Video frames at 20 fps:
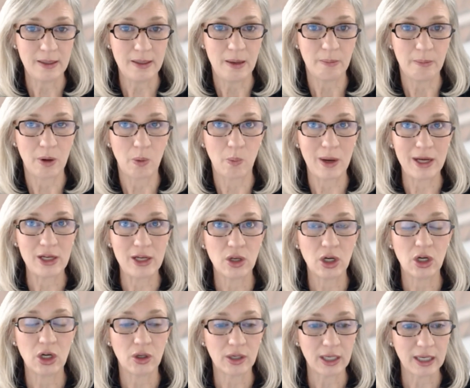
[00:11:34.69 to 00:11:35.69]
But when
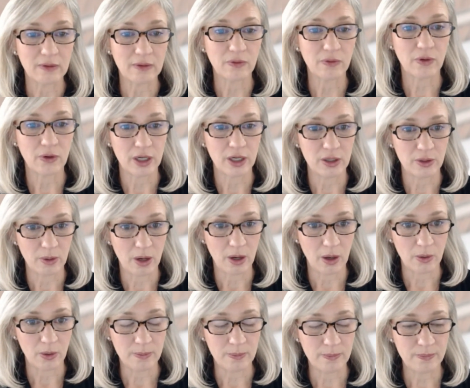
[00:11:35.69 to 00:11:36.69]
you're looking for a new
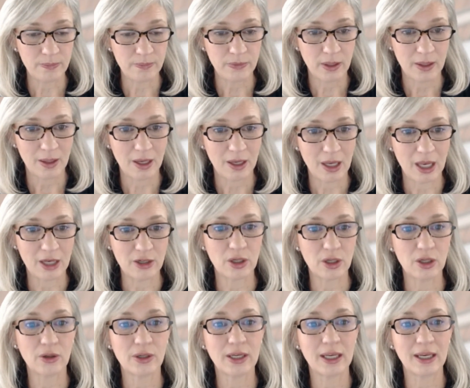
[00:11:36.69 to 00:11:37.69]
home and
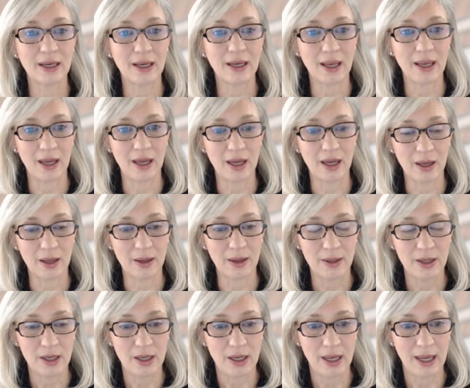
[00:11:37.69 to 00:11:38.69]
you're looking
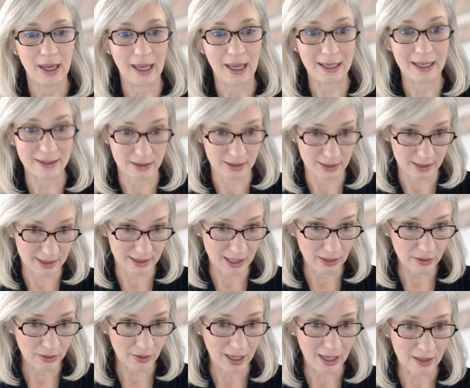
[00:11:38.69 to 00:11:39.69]
and to
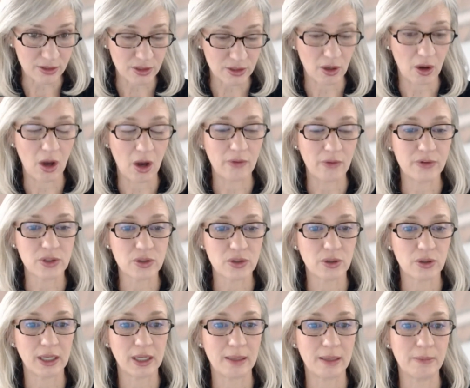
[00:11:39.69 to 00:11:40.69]
sell your house, you're often
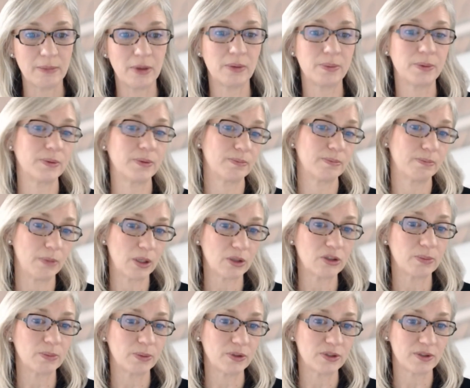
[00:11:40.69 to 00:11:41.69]
talking in
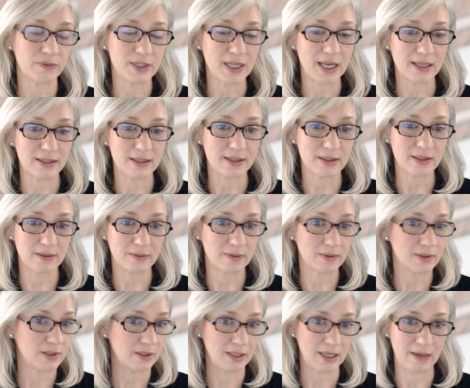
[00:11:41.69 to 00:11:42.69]
multiples of tens
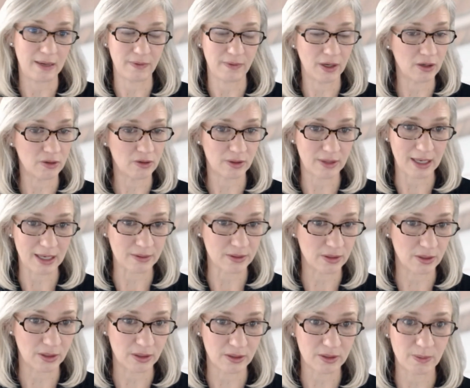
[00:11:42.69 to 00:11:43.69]
to even
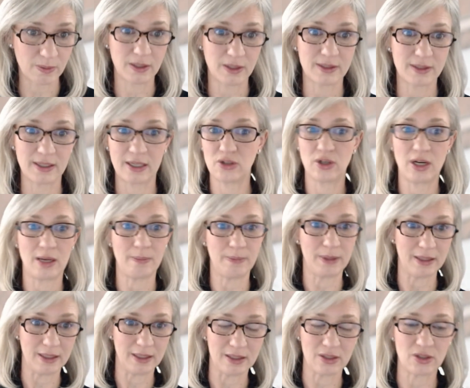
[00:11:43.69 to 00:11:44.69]
$100,000 when you say, should I
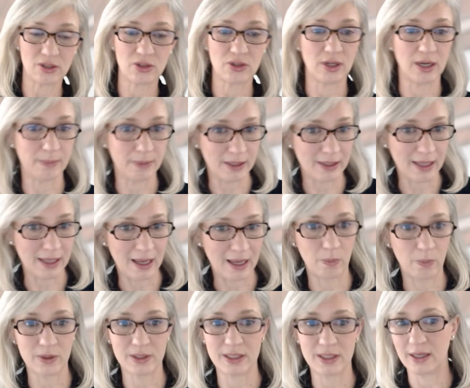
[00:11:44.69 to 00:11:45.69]
bid this? Should I bid
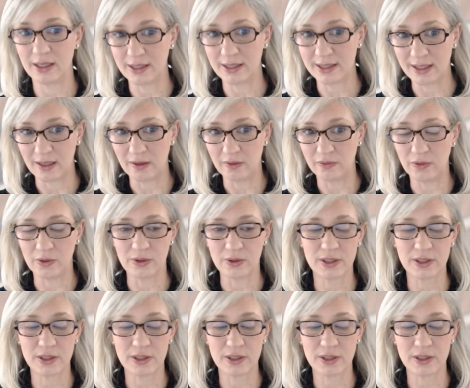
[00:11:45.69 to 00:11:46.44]
that? What's it going to sell for?